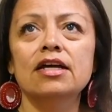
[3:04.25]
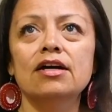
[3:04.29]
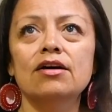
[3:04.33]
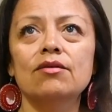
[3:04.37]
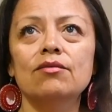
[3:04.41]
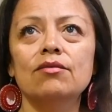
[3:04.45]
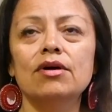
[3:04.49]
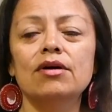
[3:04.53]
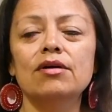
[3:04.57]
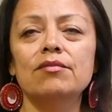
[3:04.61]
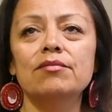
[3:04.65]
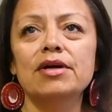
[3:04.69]

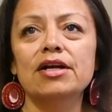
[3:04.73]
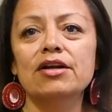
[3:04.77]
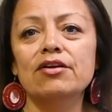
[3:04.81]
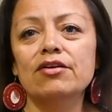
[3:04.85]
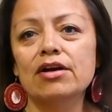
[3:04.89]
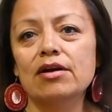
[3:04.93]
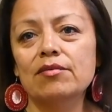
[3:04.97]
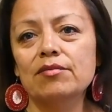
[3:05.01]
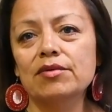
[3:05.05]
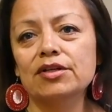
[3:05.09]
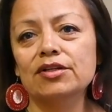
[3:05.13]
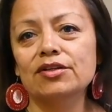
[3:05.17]
well, my
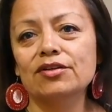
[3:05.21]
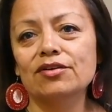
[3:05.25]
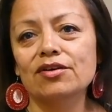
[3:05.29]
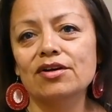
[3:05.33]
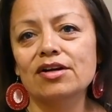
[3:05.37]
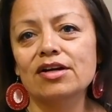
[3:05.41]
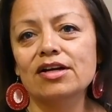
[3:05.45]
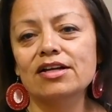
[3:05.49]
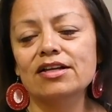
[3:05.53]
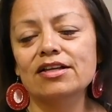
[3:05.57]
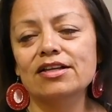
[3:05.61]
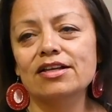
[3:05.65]
grandma
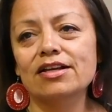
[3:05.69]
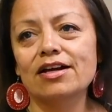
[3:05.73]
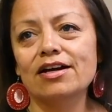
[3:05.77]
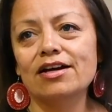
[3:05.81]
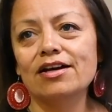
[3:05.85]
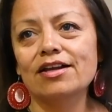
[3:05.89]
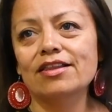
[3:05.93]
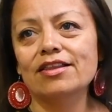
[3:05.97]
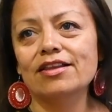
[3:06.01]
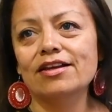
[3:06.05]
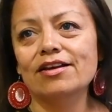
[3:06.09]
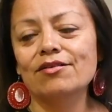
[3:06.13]

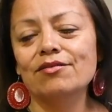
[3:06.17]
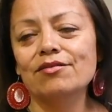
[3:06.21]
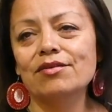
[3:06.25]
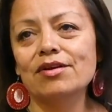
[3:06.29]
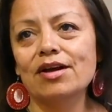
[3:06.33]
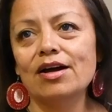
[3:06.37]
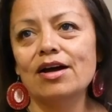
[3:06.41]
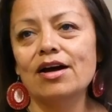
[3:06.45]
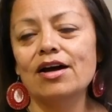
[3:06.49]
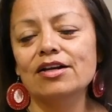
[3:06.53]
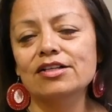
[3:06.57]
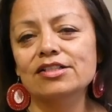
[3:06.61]
Nora,
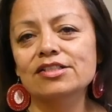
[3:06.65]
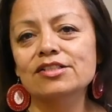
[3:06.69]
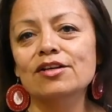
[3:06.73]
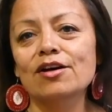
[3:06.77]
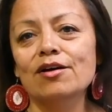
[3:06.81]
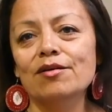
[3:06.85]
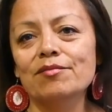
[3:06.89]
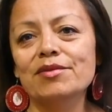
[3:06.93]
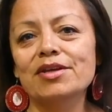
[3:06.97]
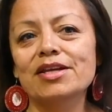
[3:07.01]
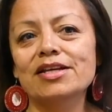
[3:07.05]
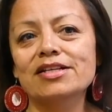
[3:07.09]
I
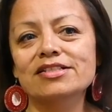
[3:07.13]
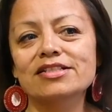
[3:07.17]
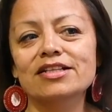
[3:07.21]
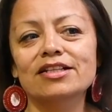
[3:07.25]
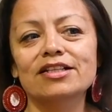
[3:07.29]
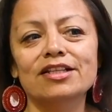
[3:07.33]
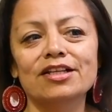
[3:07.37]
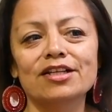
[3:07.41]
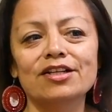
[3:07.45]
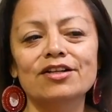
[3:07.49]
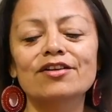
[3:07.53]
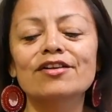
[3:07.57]
saw me as a
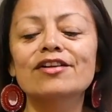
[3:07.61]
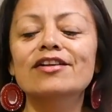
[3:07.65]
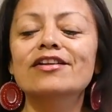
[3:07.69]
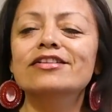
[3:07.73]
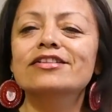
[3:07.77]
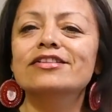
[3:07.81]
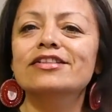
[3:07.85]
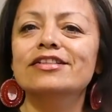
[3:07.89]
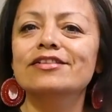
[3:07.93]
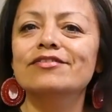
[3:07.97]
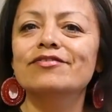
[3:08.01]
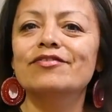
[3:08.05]
leader
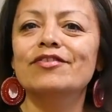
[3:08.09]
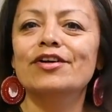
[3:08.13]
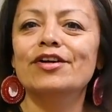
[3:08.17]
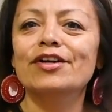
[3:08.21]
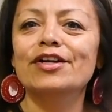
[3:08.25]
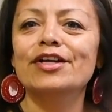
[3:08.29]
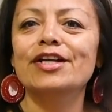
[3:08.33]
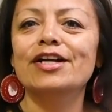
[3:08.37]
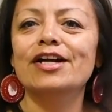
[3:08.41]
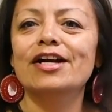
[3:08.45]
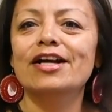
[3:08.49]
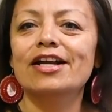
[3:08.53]
at a
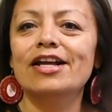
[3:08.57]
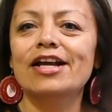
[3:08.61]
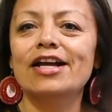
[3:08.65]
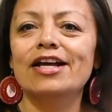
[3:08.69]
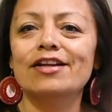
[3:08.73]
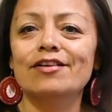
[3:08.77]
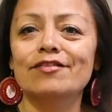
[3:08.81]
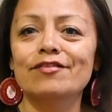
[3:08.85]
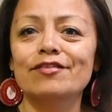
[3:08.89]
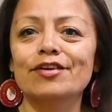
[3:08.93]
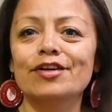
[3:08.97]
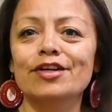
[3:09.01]
very
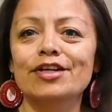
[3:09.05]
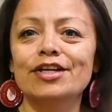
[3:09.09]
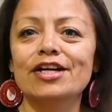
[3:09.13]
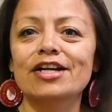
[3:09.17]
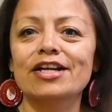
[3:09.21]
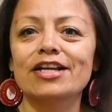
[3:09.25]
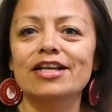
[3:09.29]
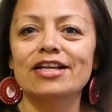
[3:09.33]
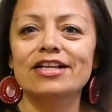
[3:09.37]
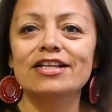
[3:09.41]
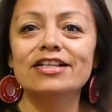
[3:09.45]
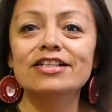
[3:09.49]
young
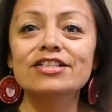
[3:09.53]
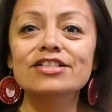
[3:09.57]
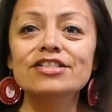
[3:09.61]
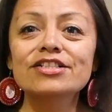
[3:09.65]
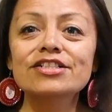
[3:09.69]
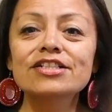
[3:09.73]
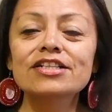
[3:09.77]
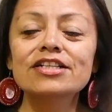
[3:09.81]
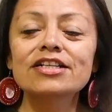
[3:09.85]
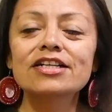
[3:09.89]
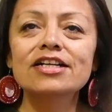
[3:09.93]
age,